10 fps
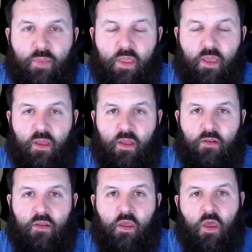
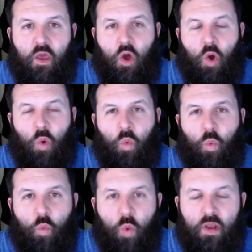And
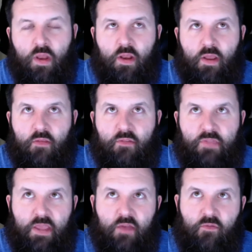what it is,
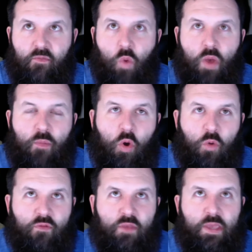think of web
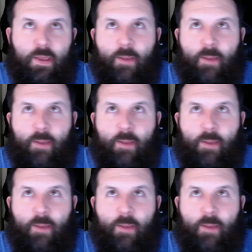hosting